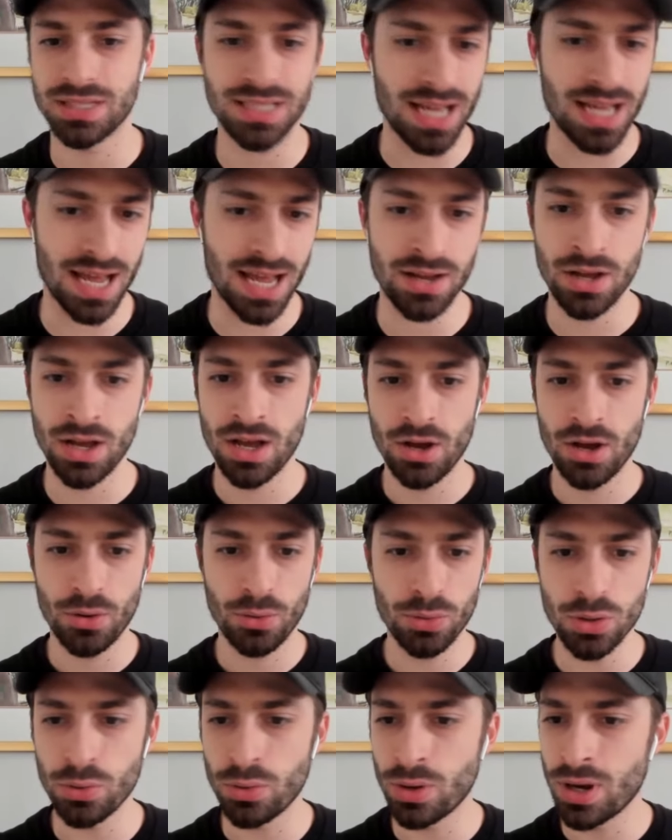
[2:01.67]
of the day.
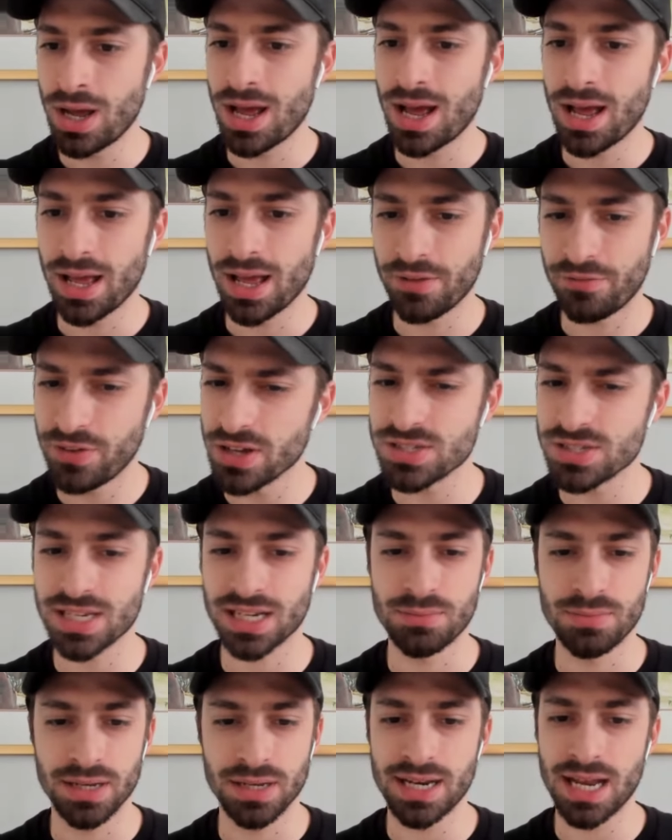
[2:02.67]
Woo! It feels
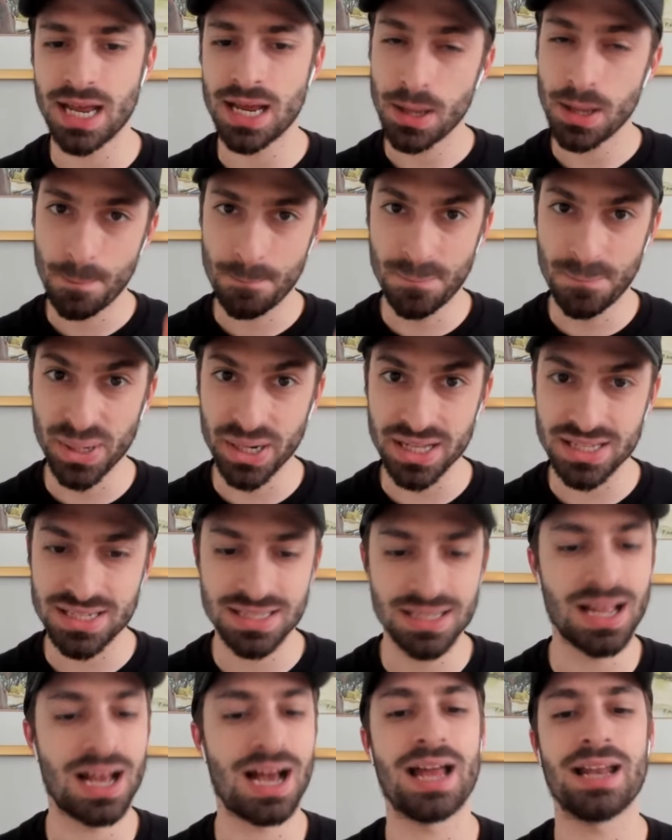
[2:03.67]
like a Monday, but
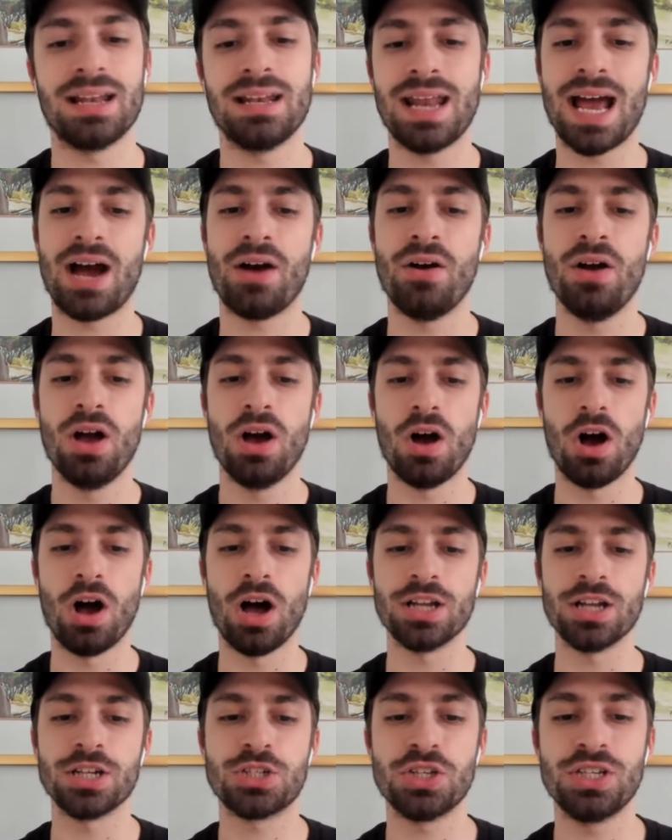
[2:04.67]
it's not. Now,
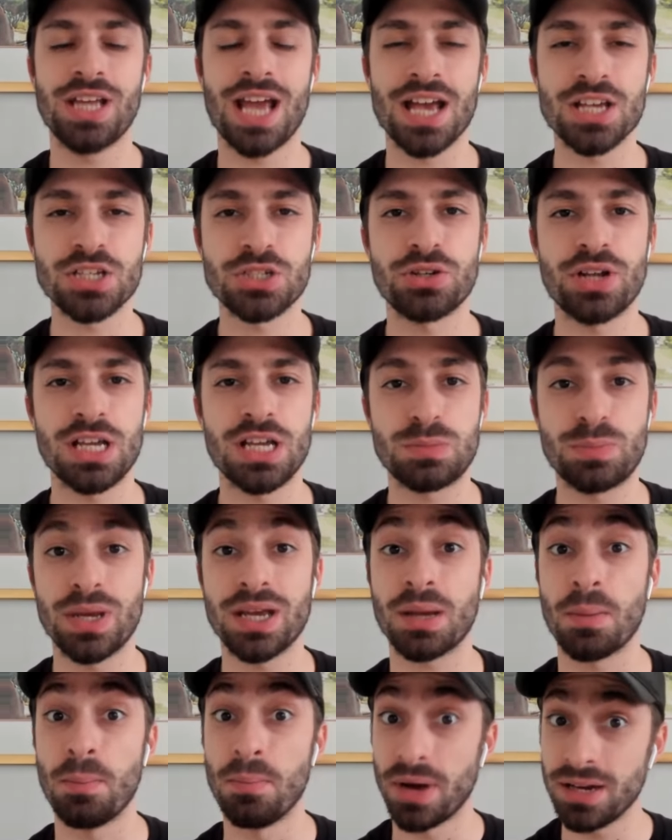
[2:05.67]
on to yesterday's
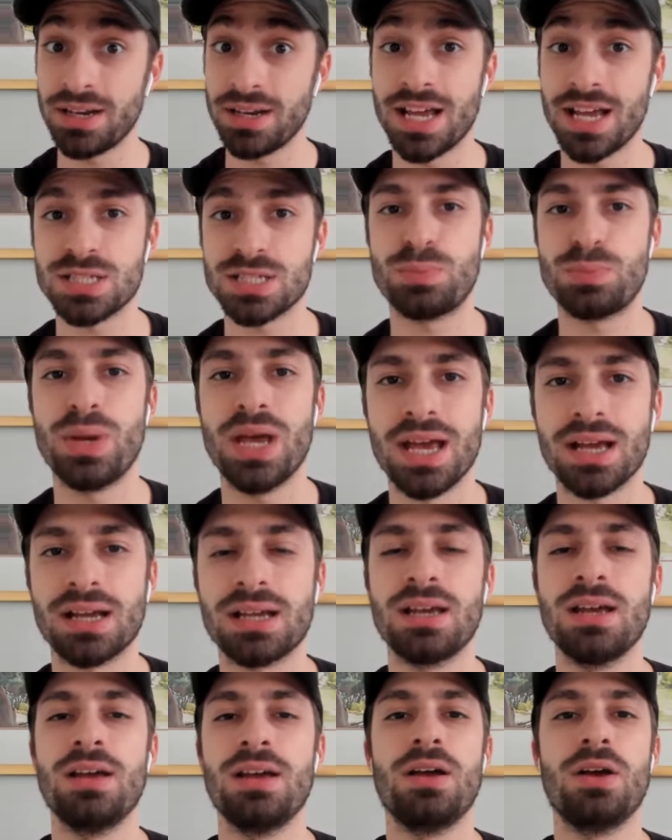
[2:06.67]
pick, Monday's
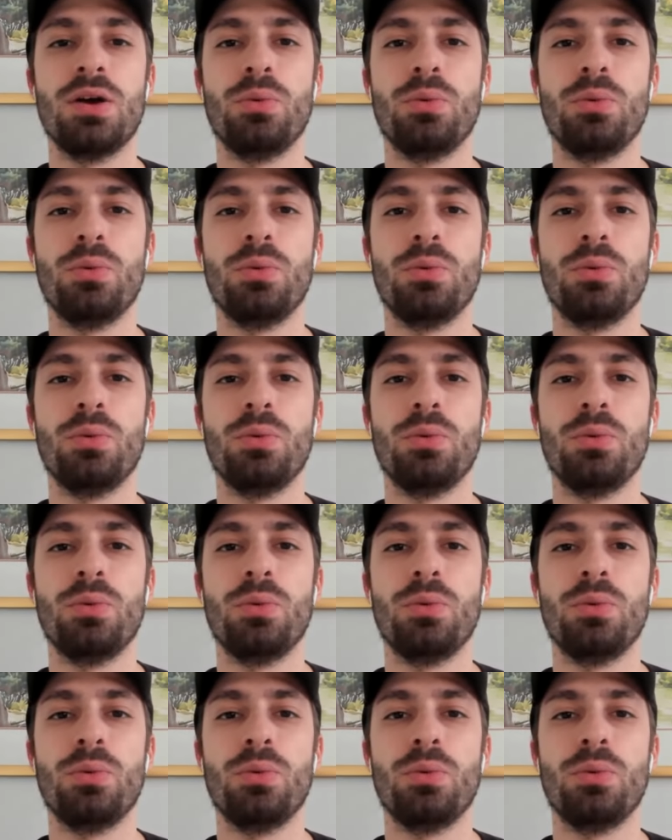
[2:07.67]
pick.